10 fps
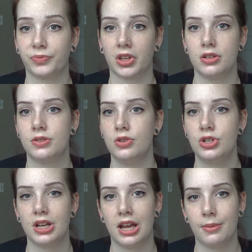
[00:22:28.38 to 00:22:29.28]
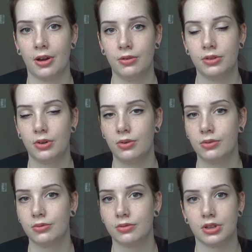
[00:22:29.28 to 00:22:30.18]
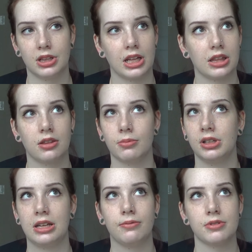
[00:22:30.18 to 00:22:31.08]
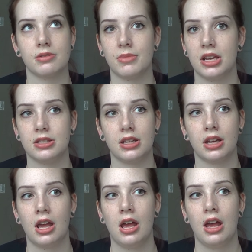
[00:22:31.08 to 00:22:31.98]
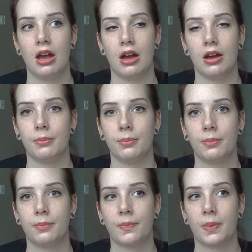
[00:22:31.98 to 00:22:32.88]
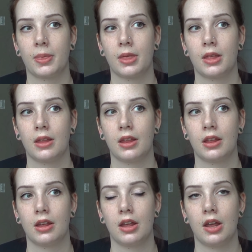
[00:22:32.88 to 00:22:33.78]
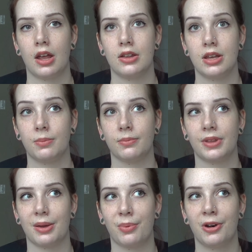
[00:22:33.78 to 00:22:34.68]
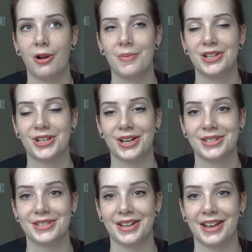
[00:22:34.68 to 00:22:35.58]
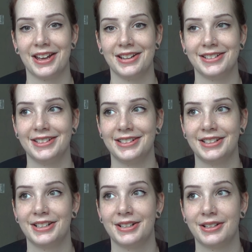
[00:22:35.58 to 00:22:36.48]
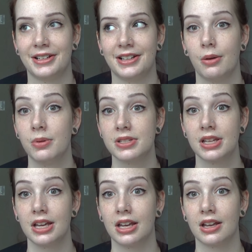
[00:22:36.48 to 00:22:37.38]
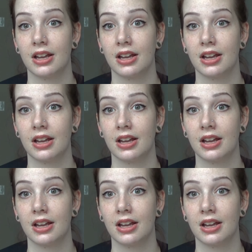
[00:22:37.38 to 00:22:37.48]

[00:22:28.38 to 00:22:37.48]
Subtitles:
As soon as she came out though, like the relief was amazing. And they put her on my chest, and it was like